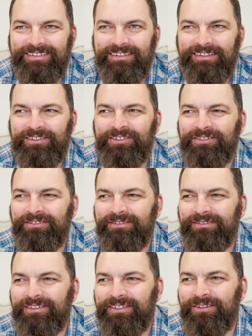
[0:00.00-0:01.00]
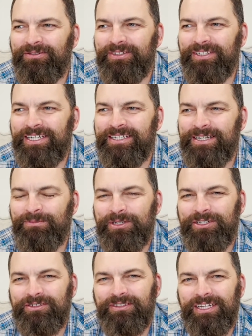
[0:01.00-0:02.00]
you don't realize how
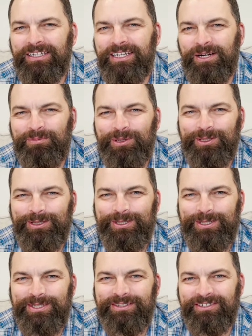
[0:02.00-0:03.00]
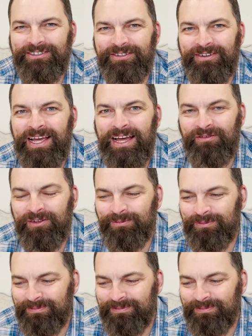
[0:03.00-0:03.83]
much you like cup holders till you don't have them.